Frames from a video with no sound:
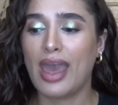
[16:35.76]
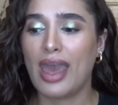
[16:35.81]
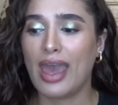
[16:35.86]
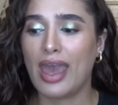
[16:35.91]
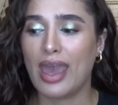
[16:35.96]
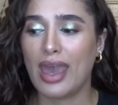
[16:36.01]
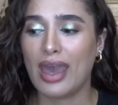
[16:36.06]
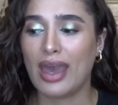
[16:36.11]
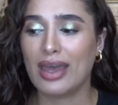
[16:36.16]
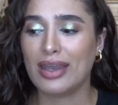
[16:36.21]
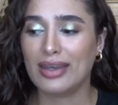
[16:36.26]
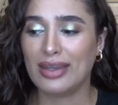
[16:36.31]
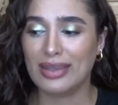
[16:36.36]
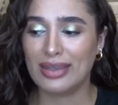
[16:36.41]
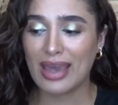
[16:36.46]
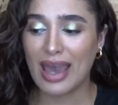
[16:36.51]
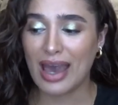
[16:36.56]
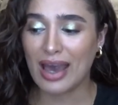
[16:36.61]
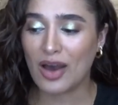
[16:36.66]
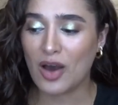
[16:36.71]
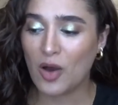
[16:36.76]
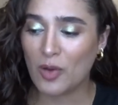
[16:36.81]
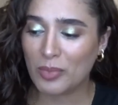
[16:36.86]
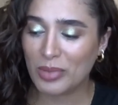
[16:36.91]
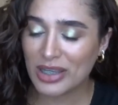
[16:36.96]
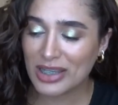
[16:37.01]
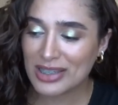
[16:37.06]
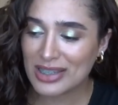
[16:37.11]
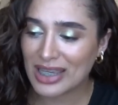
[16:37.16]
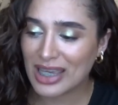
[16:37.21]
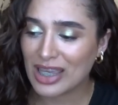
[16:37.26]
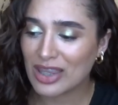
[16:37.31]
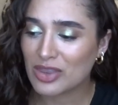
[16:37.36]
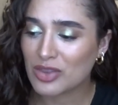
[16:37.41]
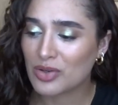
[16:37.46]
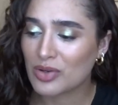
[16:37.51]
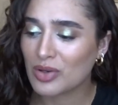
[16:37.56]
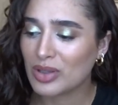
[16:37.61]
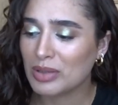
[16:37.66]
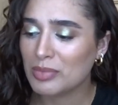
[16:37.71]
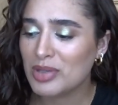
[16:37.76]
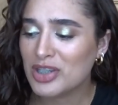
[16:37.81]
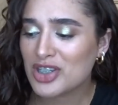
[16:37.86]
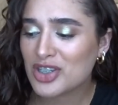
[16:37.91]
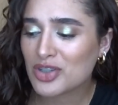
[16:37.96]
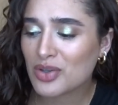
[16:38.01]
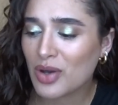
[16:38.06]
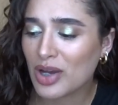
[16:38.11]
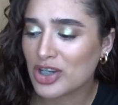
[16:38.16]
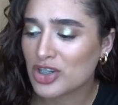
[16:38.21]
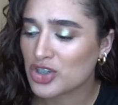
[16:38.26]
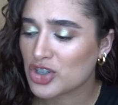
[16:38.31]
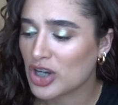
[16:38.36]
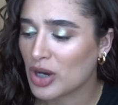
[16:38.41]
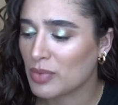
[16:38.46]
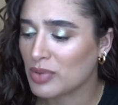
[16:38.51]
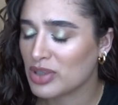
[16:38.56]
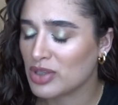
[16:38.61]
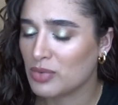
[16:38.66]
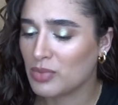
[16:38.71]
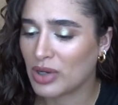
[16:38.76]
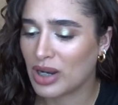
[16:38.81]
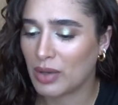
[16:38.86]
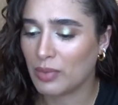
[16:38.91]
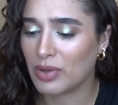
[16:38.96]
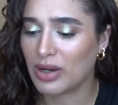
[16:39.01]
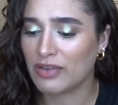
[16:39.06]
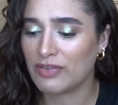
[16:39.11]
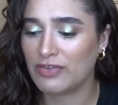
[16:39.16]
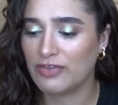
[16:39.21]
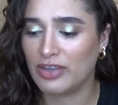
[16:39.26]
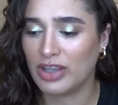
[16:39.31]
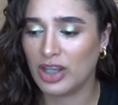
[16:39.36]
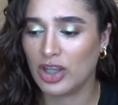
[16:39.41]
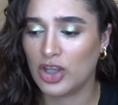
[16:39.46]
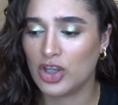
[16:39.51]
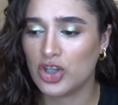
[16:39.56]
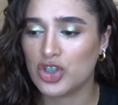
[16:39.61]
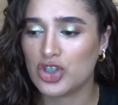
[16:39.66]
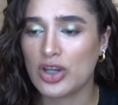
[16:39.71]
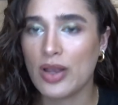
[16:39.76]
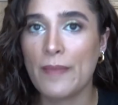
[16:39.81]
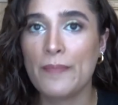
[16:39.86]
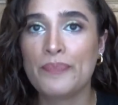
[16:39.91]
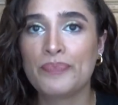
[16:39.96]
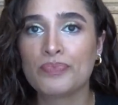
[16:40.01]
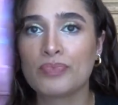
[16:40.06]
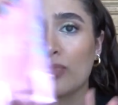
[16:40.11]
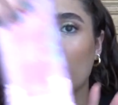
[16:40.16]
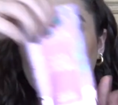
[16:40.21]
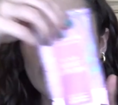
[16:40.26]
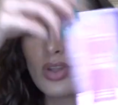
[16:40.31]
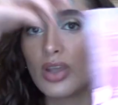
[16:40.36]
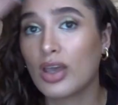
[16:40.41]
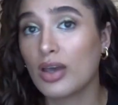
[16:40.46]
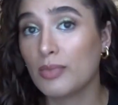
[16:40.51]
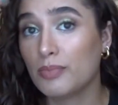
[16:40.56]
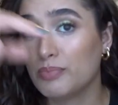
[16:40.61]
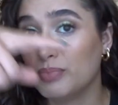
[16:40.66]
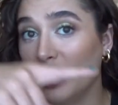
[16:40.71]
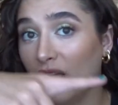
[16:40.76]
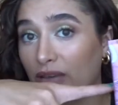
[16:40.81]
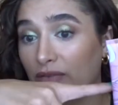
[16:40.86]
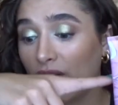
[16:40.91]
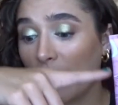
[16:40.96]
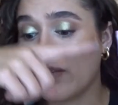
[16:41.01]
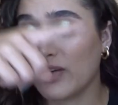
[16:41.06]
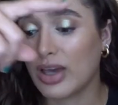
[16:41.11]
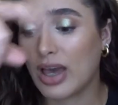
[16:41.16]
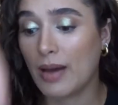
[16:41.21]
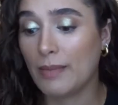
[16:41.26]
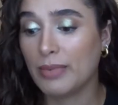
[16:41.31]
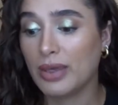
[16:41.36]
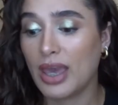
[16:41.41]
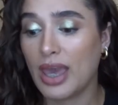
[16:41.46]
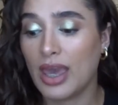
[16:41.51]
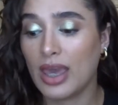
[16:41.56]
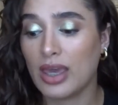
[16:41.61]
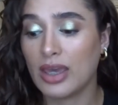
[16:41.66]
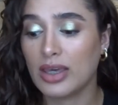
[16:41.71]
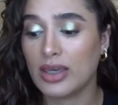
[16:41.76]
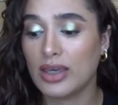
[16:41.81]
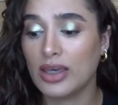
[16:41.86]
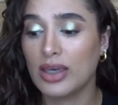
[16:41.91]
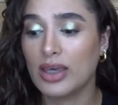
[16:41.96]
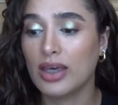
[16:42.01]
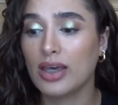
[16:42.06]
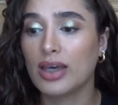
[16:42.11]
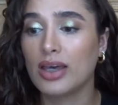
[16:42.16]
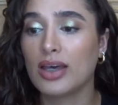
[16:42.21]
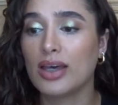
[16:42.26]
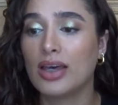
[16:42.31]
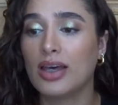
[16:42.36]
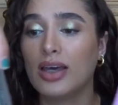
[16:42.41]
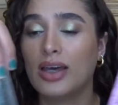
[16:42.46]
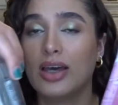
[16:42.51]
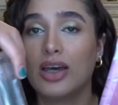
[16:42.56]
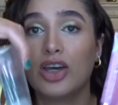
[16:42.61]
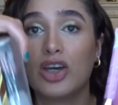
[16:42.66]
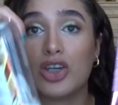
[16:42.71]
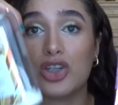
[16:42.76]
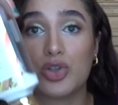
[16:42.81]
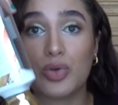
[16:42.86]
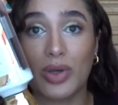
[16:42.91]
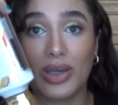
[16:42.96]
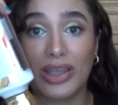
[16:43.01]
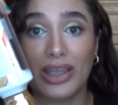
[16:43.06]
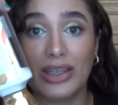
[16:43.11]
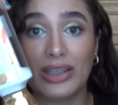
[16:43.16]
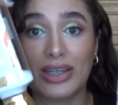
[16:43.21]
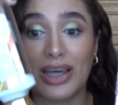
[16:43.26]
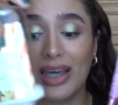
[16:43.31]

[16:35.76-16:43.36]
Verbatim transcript: And yeah, hoping to get through. Let me just go ahead and share with you what I want to finish. Pink Velvet Cupcake, Twinkling